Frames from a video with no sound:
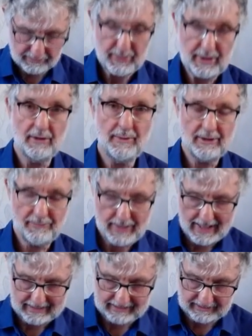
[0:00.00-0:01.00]
pyramid of
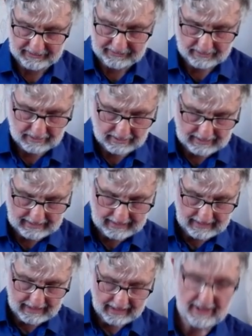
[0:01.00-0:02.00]
patterns
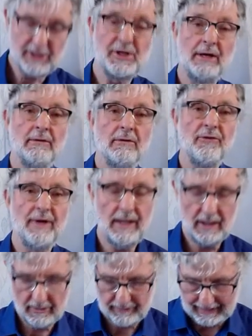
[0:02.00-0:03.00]
and a general
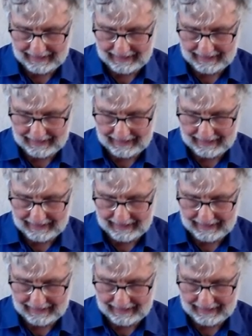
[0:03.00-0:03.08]
feeling of